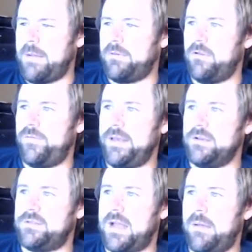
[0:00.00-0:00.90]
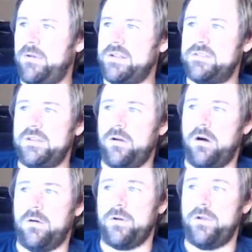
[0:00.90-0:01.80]
In this videos tab, you can see all
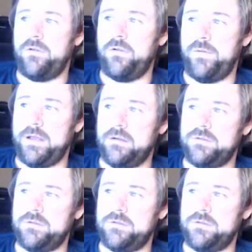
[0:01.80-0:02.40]
of our YouTube videos.